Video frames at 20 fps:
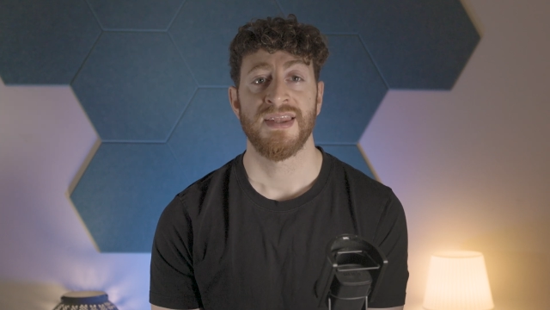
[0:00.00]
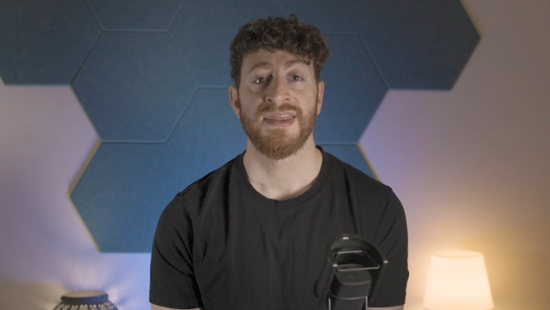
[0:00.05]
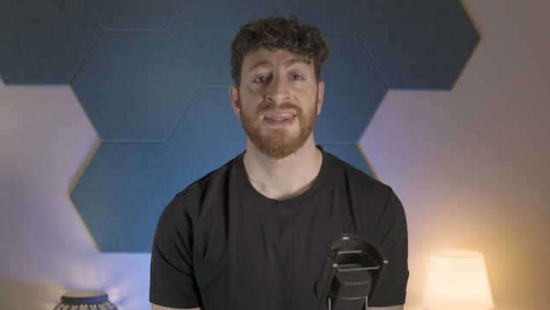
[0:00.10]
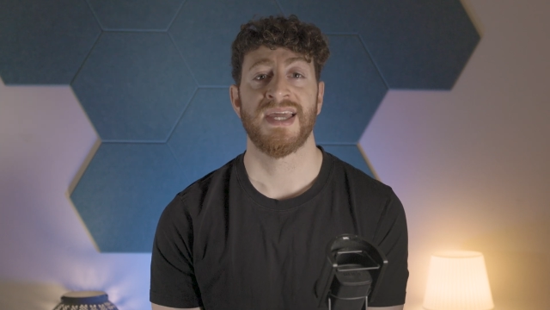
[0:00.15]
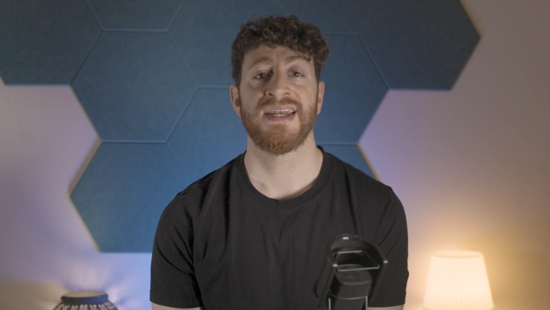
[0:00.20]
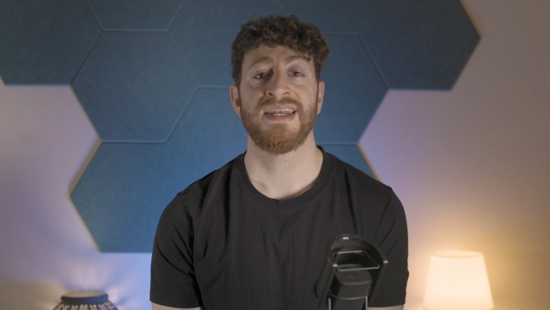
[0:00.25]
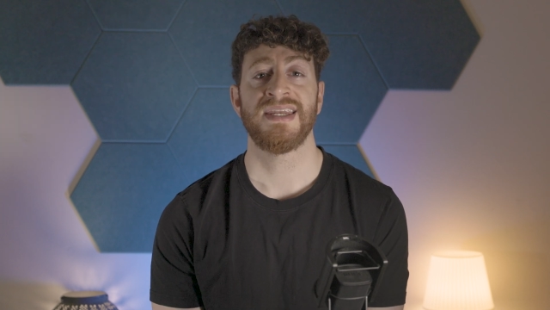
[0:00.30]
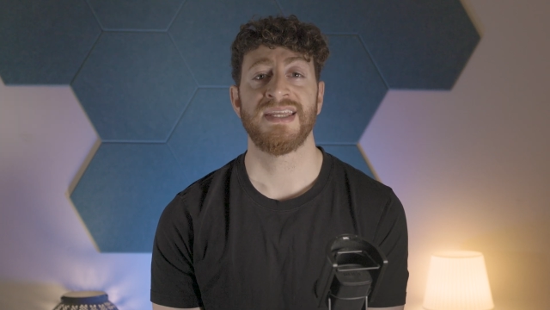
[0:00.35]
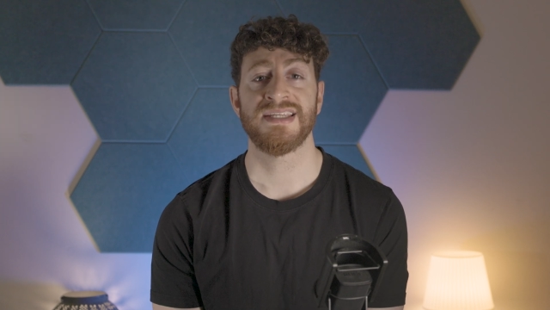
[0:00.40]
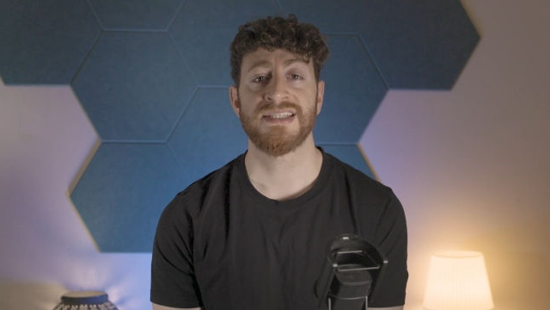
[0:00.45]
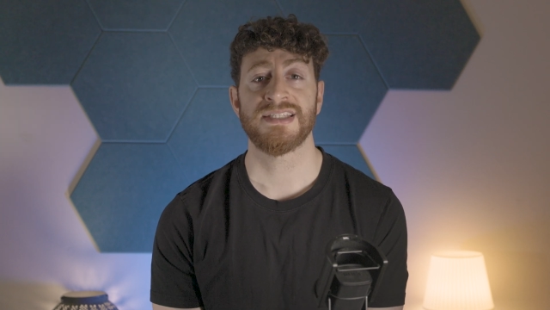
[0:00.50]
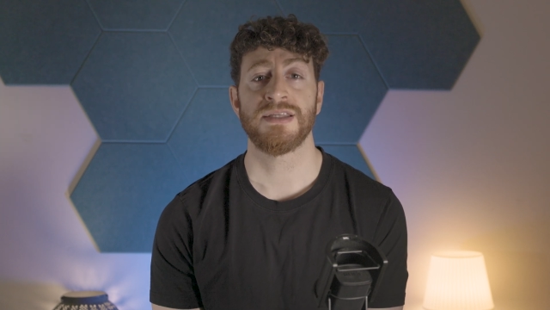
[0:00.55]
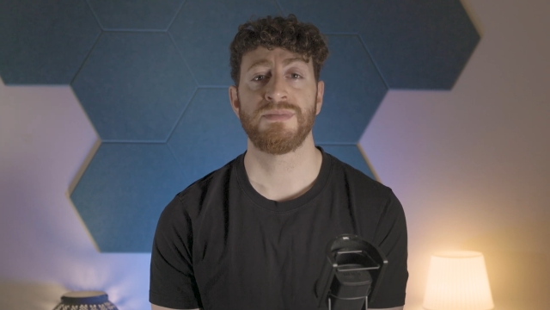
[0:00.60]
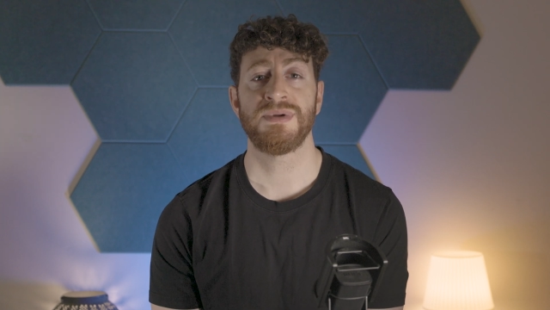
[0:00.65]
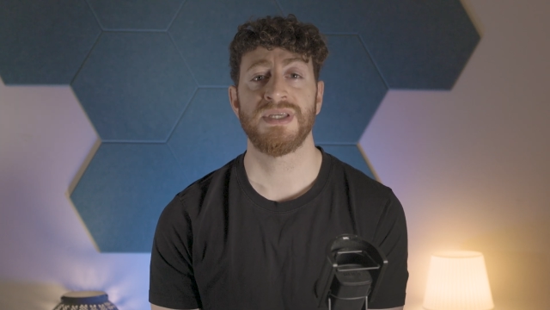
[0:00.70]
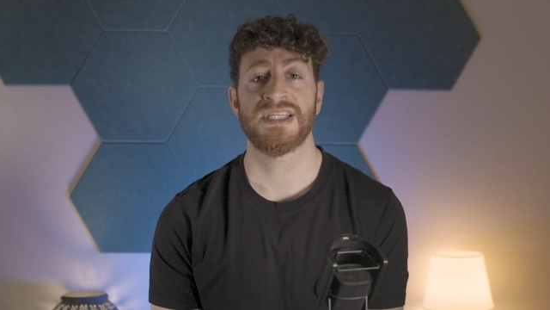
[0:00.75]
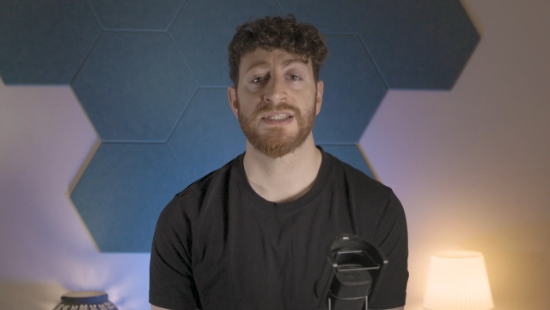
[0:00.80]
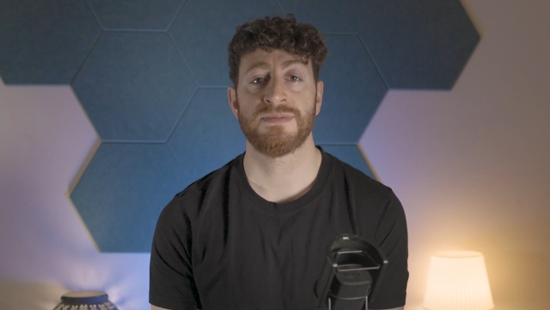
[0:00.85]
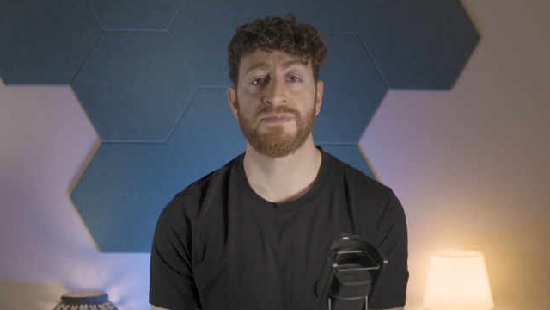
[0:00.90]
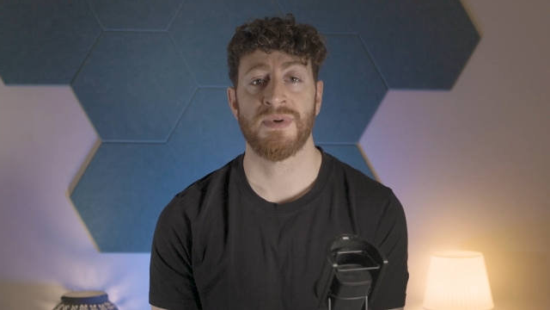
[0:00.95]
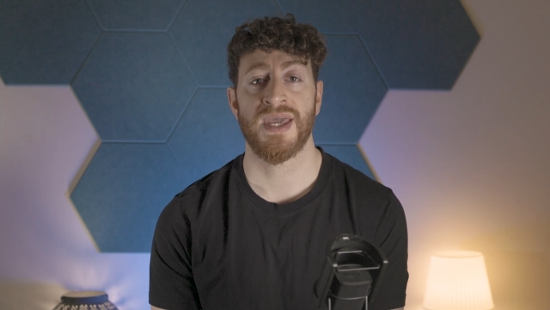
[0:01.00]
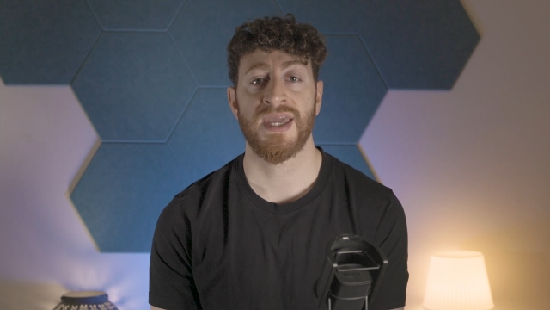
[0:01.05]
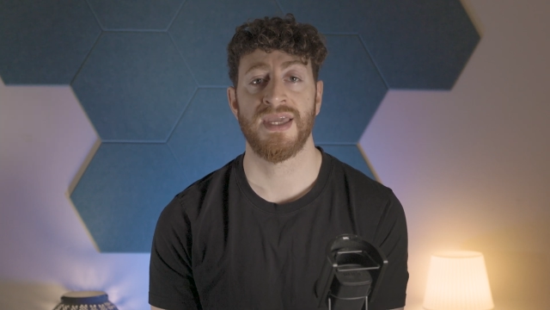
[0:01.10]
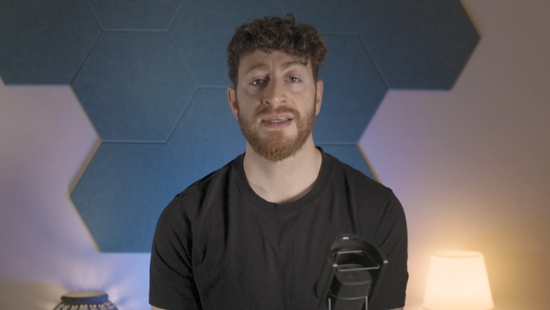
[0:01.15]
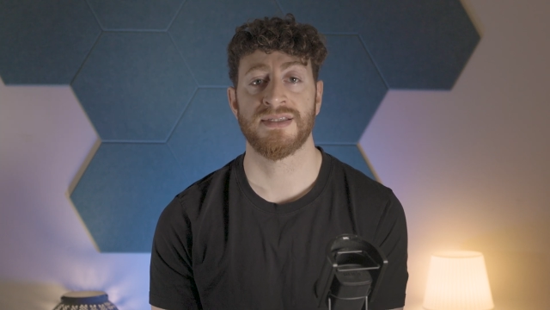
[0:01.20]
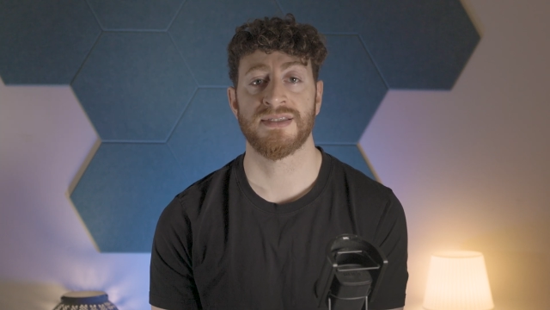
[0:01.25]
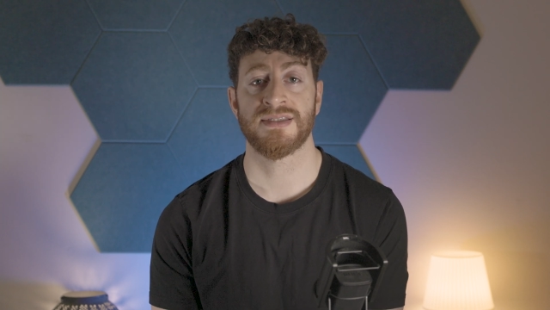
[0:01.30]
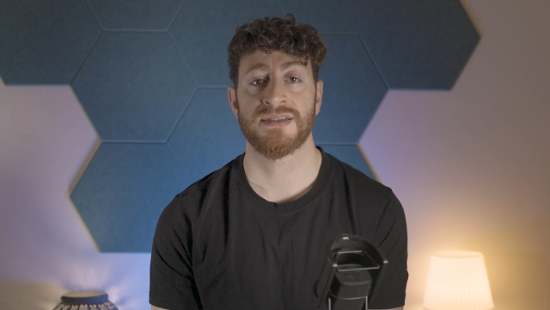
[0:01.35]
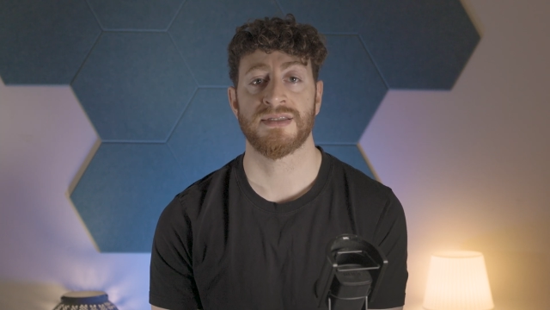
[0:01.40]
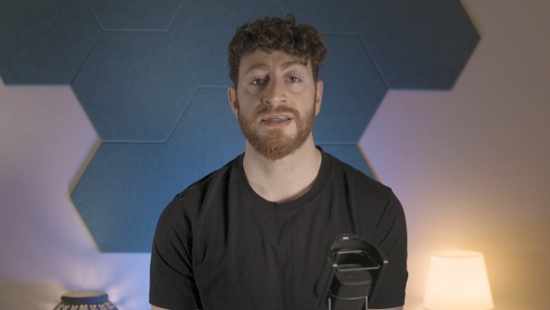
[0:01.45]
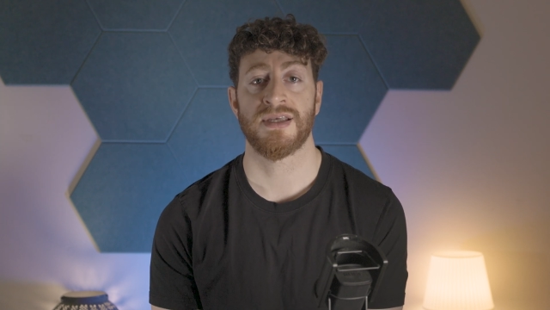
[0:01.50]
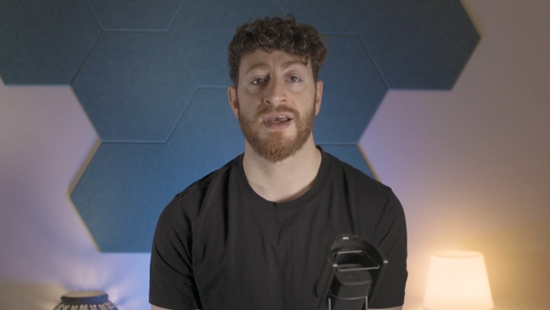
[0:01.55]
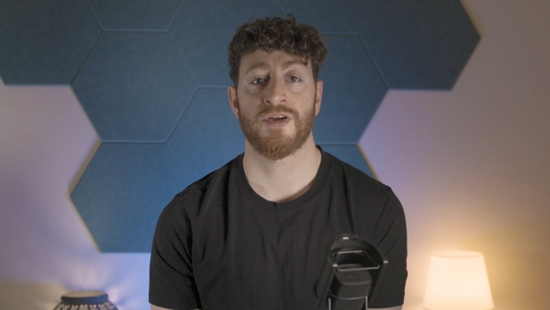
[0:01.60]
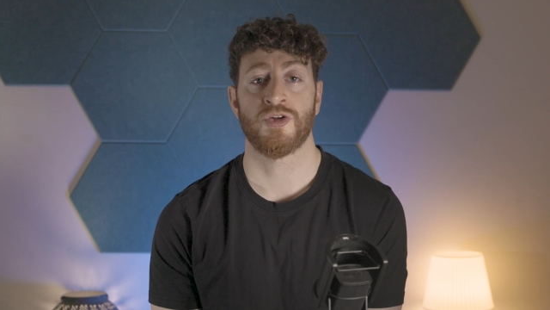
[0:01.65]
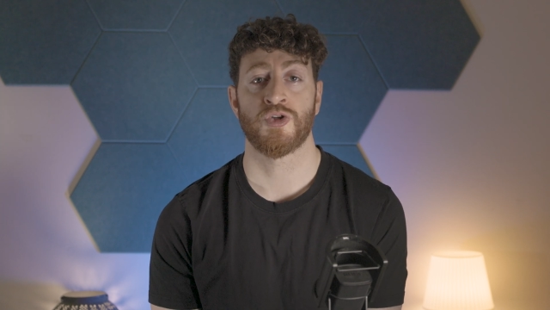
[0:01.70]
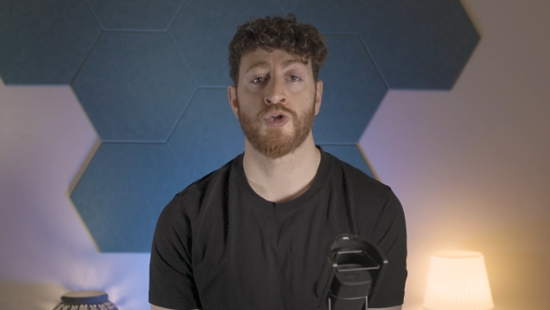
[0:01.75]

there needs to be space